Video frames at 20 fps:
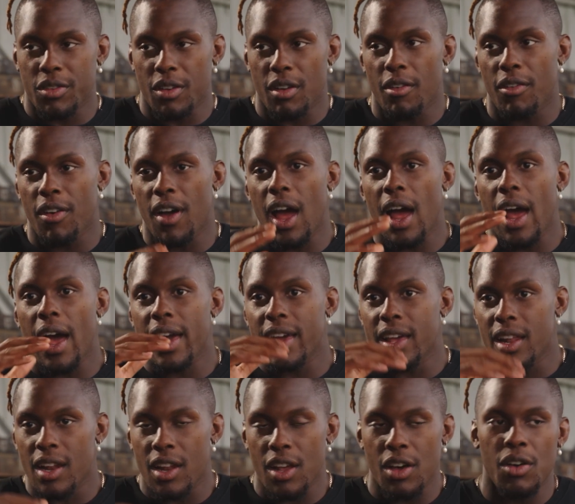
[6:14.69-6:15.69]
of high
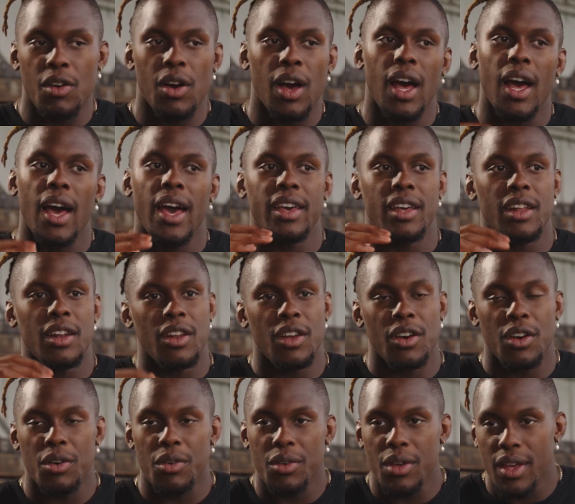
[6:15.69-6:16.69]
and
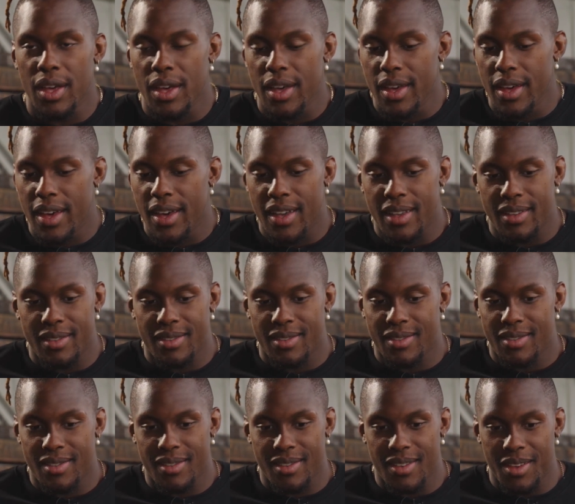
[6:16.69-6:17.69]
low,
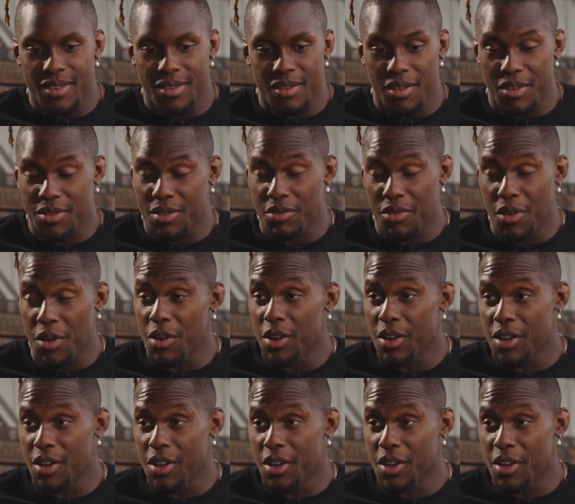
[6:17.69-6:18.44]
it's a roller